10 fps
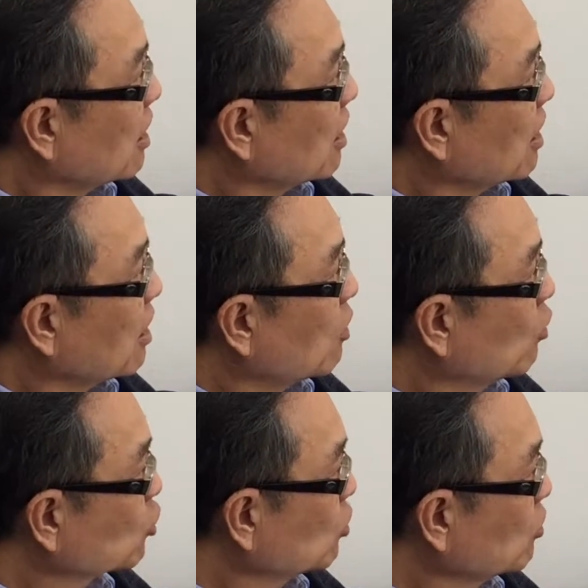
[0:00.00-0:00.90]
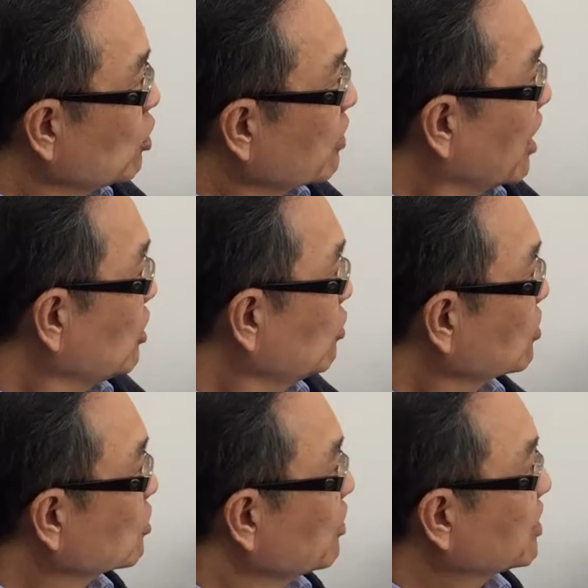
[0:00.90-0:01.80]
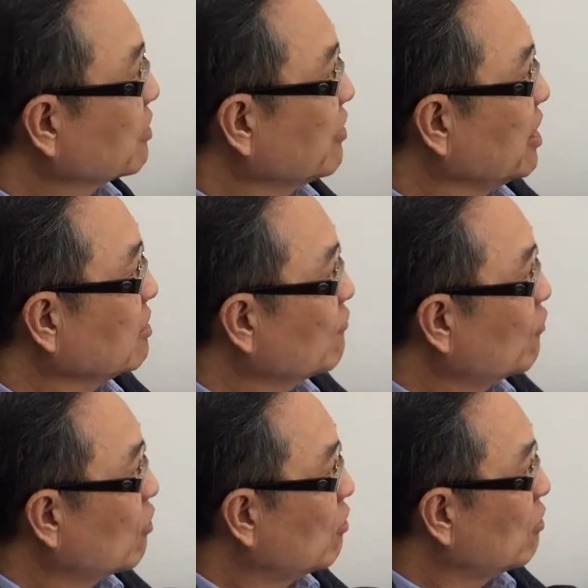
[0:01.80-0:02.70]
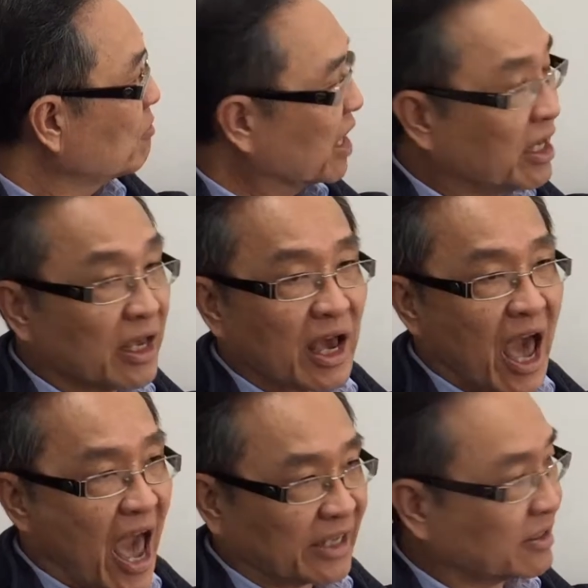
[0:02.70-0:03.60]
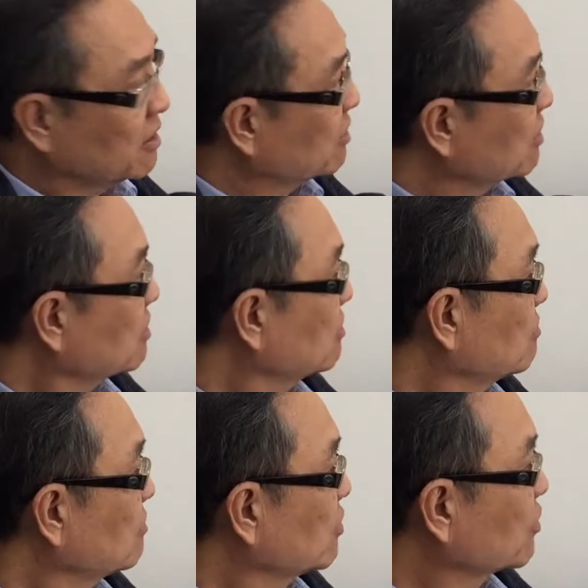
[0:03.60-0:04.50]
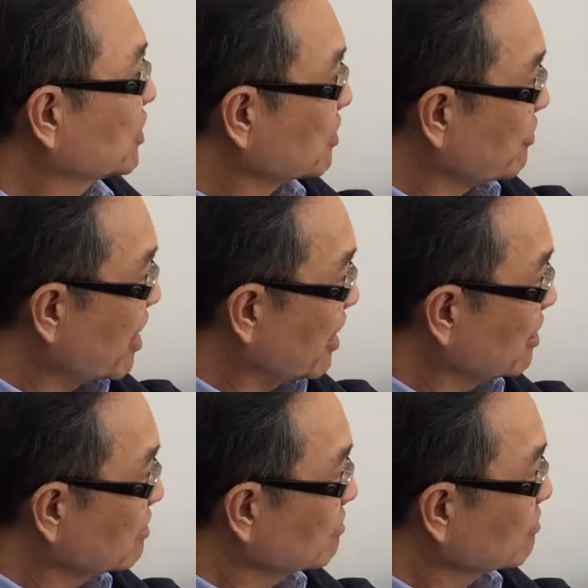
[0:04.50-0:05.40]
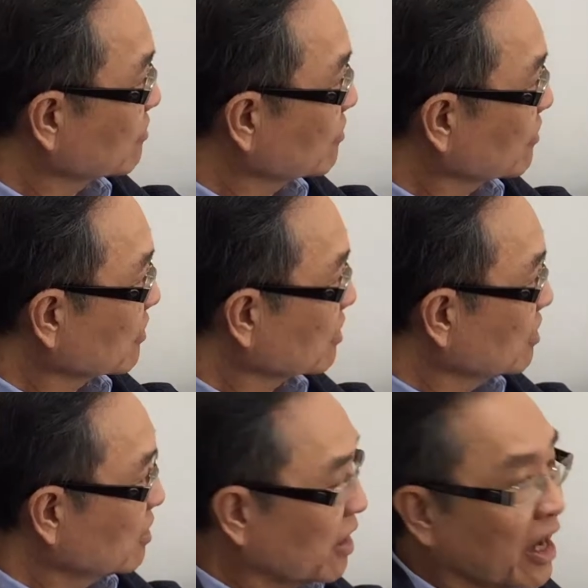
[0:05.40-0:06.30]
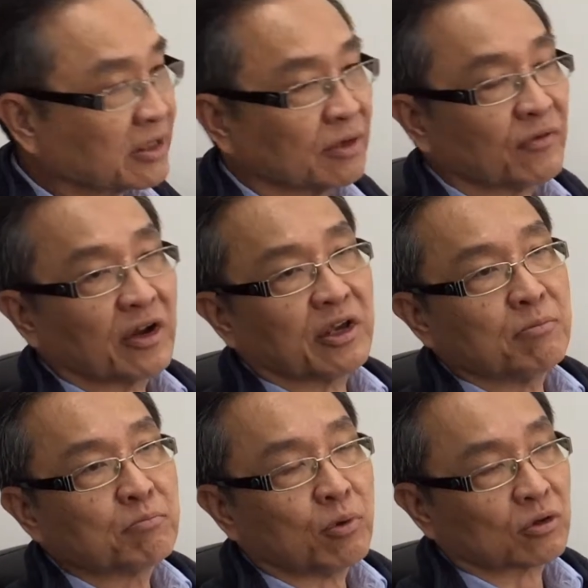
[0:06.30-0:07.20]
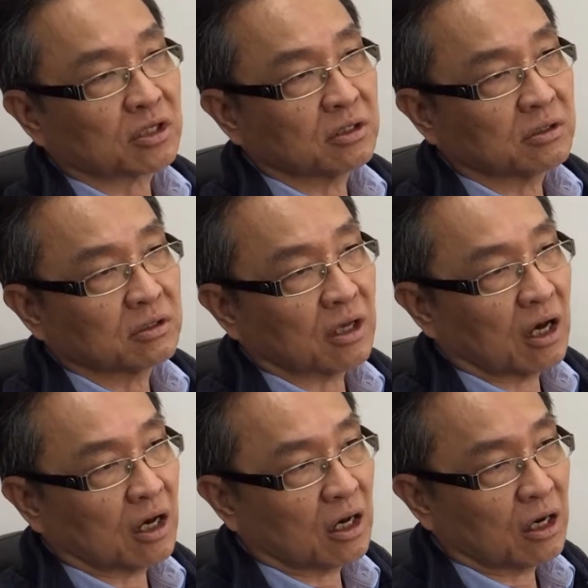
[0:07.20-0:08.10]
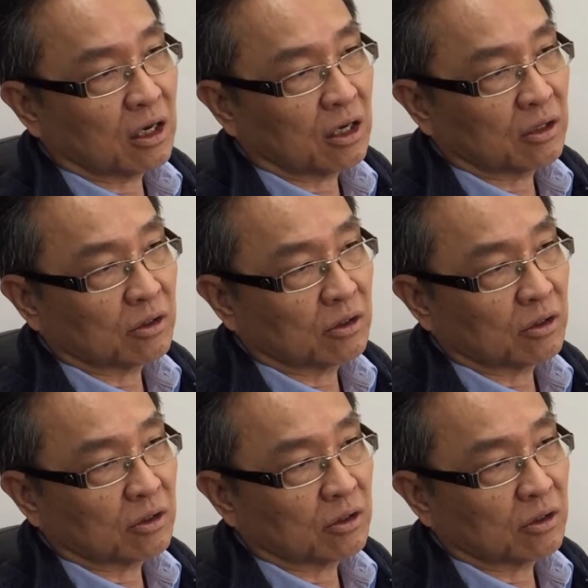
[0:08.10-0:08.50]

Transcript: Uh, also, you can use glycerin for making esters, glyceride, as a very important uh,